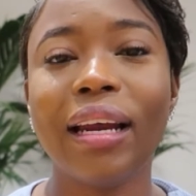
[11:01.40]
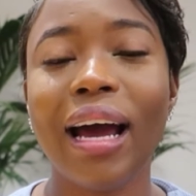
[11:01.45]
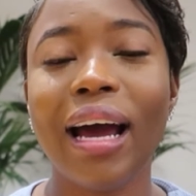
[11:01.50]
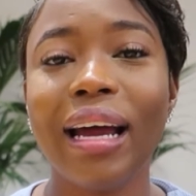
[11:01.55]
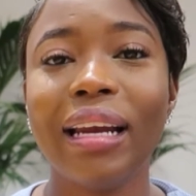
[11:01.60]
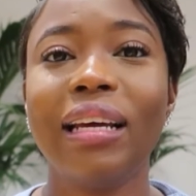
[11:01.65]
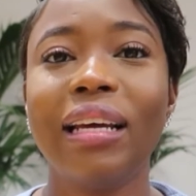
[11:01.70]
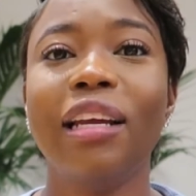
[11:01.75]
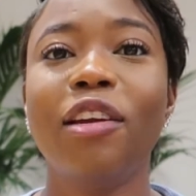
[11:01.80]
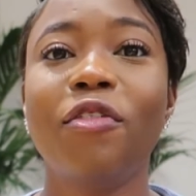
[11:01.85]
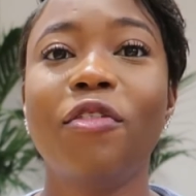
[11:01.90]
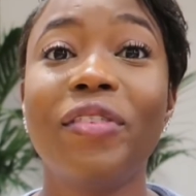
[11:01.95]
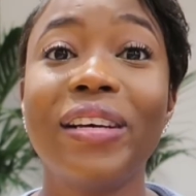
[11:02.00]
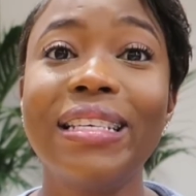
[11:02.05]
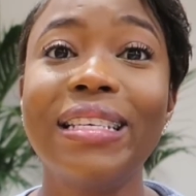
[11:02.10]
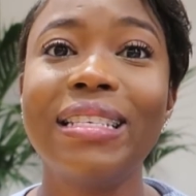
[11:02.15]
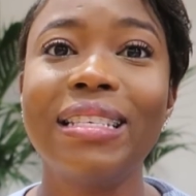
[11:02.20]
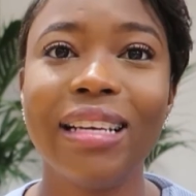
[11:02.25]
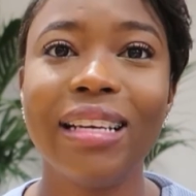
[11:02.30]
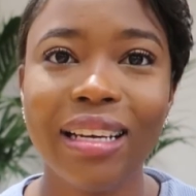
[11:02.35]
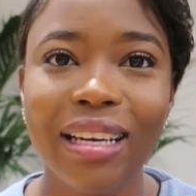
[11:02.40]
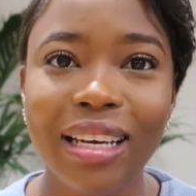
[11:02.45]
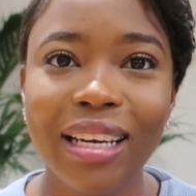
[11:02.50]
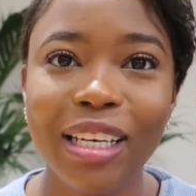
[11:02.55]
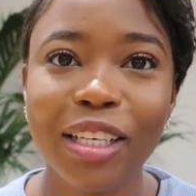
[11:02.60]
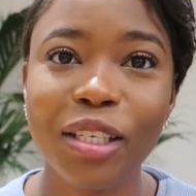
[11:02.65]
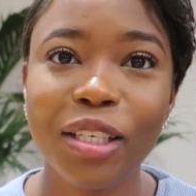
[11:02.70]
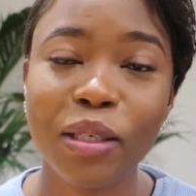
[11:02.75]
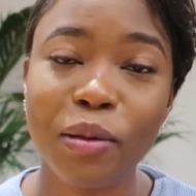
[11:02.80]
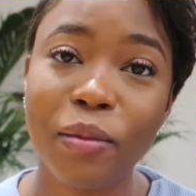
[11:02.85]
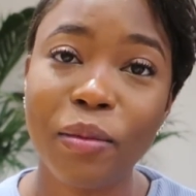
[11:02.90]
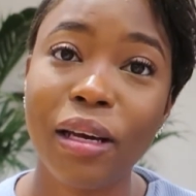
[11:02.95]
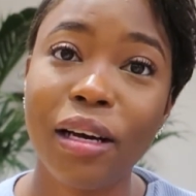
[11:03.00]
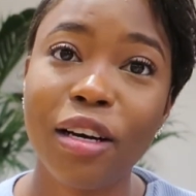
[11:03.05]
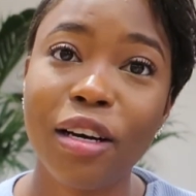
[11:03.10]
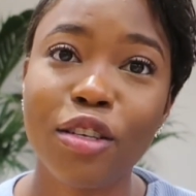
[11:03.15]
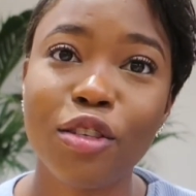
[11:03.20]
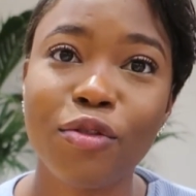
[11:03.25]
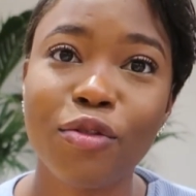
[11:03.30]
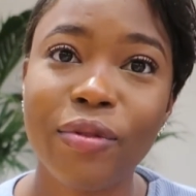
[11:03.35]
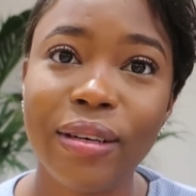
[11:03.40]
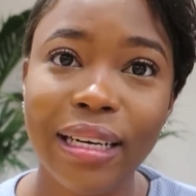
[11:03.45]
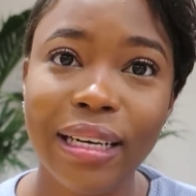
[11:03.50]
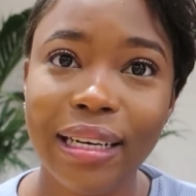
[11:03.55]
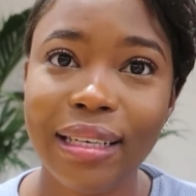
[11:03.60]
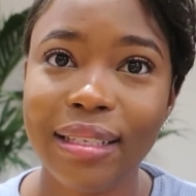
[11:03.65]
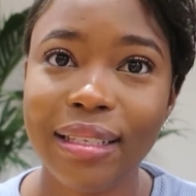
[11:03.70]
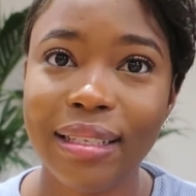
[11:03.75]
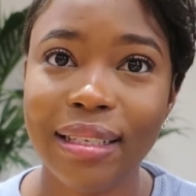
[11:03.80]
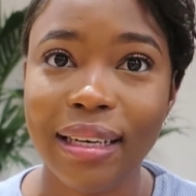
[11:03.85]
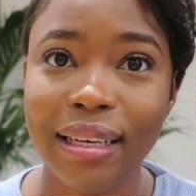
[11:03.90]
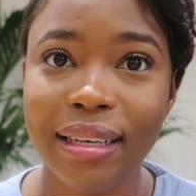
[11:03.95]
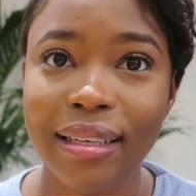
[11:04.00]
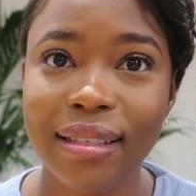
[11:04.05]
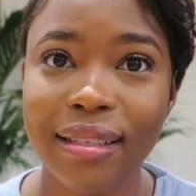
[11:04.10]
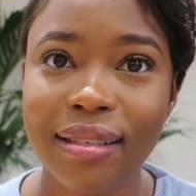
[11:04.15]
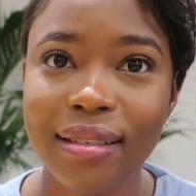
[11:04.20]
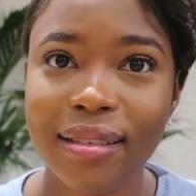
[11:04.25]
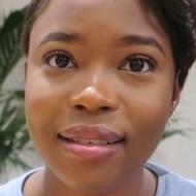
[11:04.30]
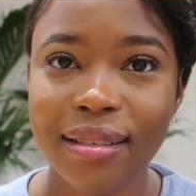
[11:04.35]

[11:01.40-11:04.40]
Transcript: and investing in Jamaica's real estate.